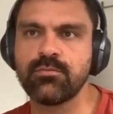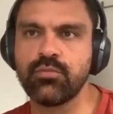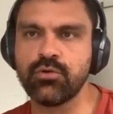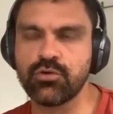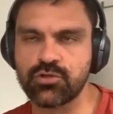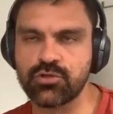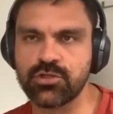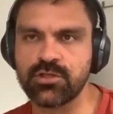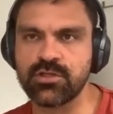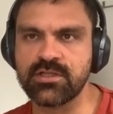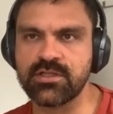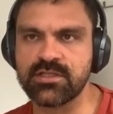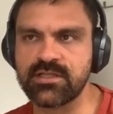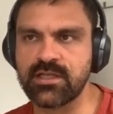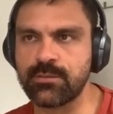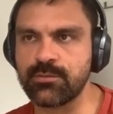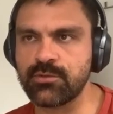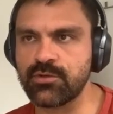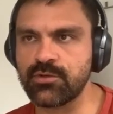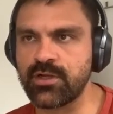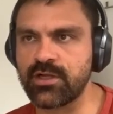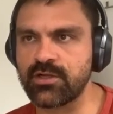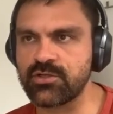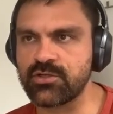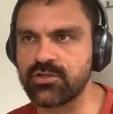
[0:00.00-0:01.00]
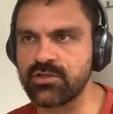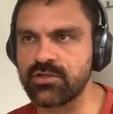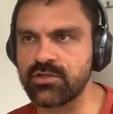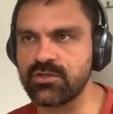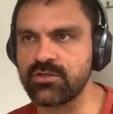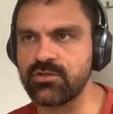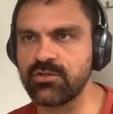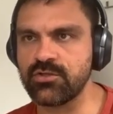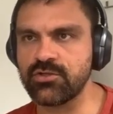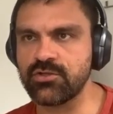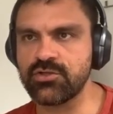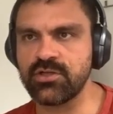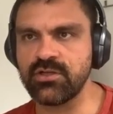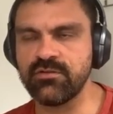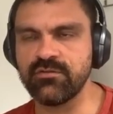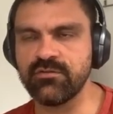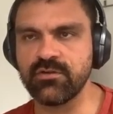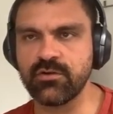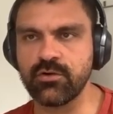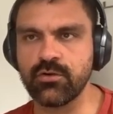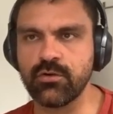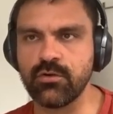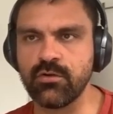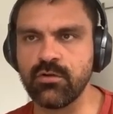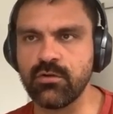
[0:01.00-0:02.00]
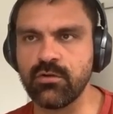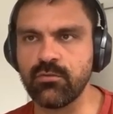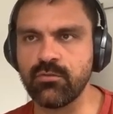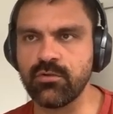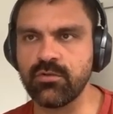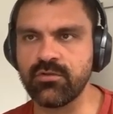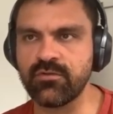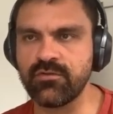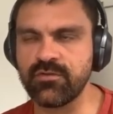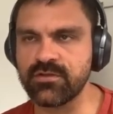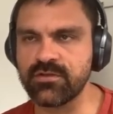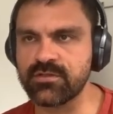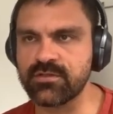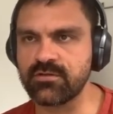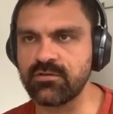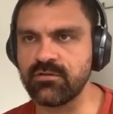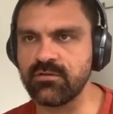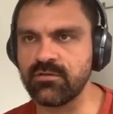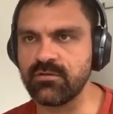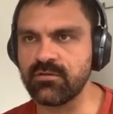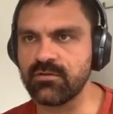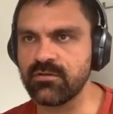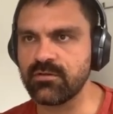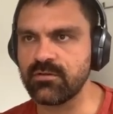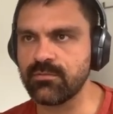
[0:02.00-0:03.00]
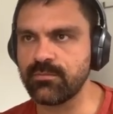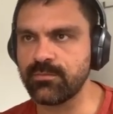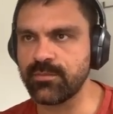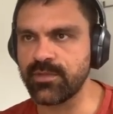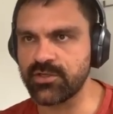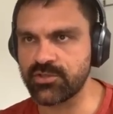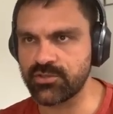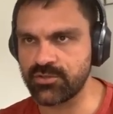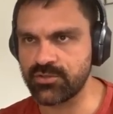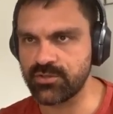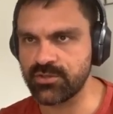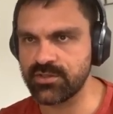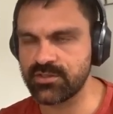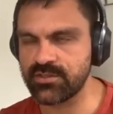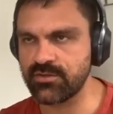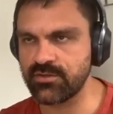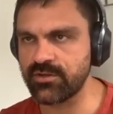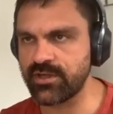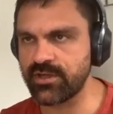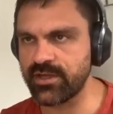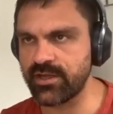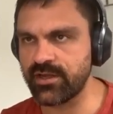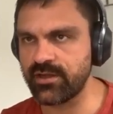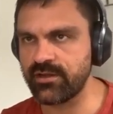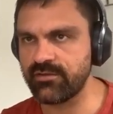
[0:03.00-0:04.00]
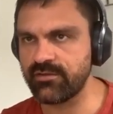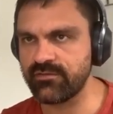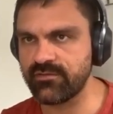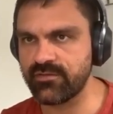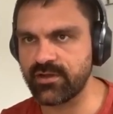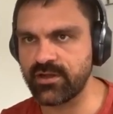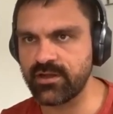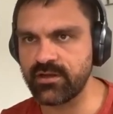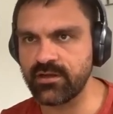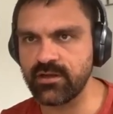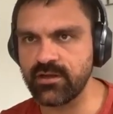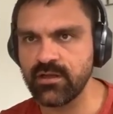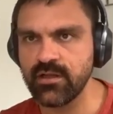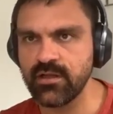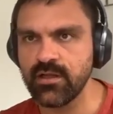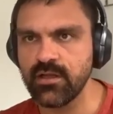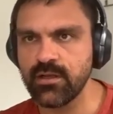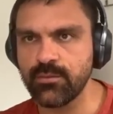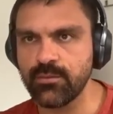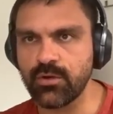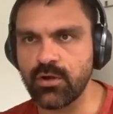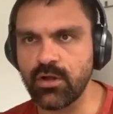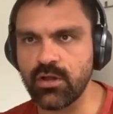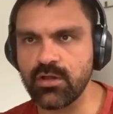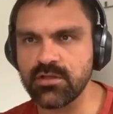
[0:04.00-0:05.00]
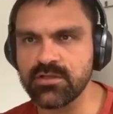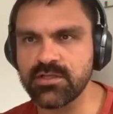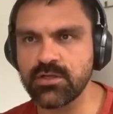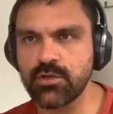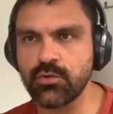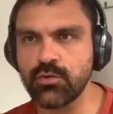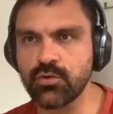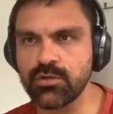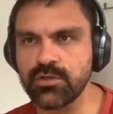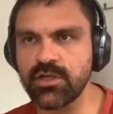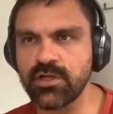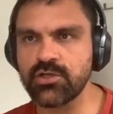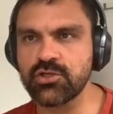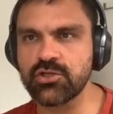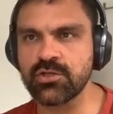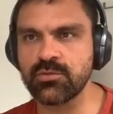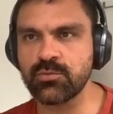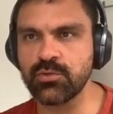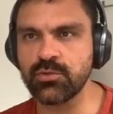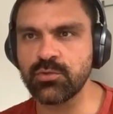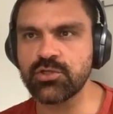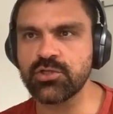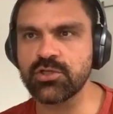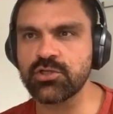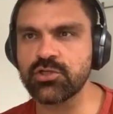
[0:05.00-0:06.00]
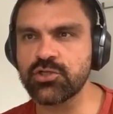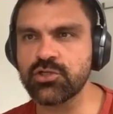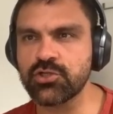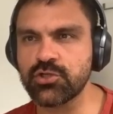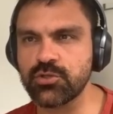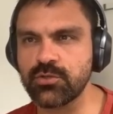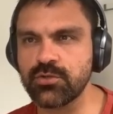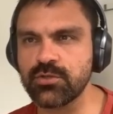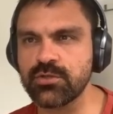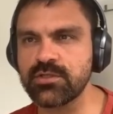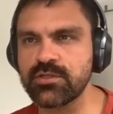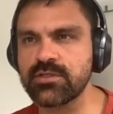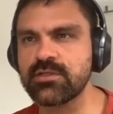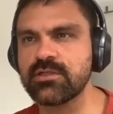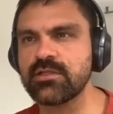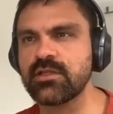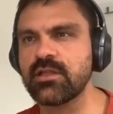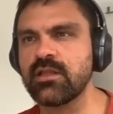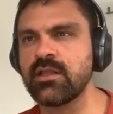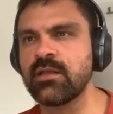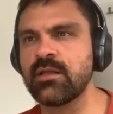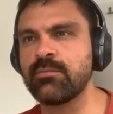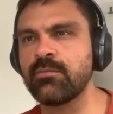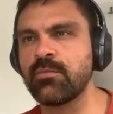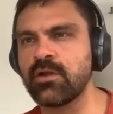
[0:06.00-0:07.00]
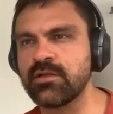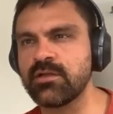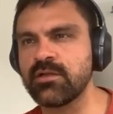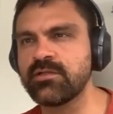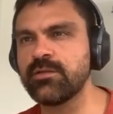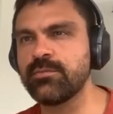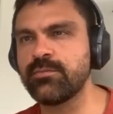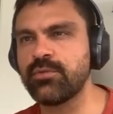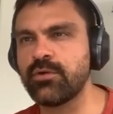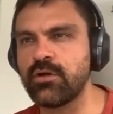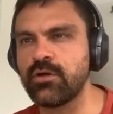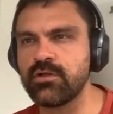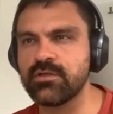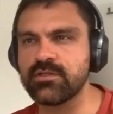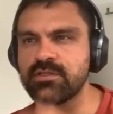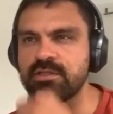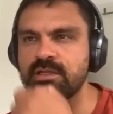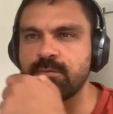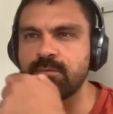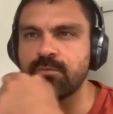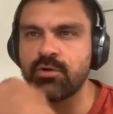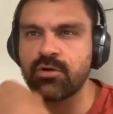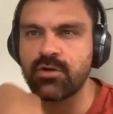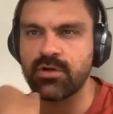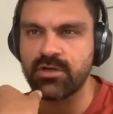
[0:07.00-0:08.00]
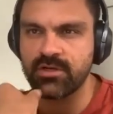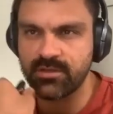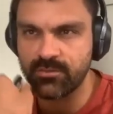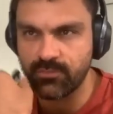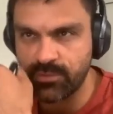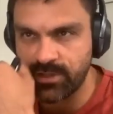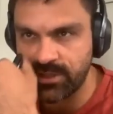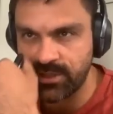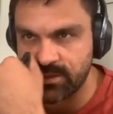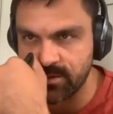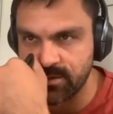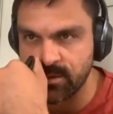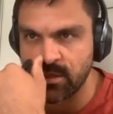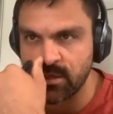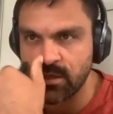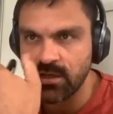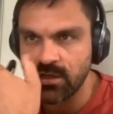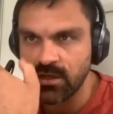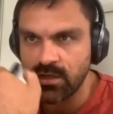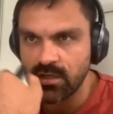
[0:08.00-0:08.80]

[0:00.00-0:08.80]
push in the same direction to achieve a goal with fiscal measures. Okay, fine. Policy coordination, which ensures that monetary policy and market rates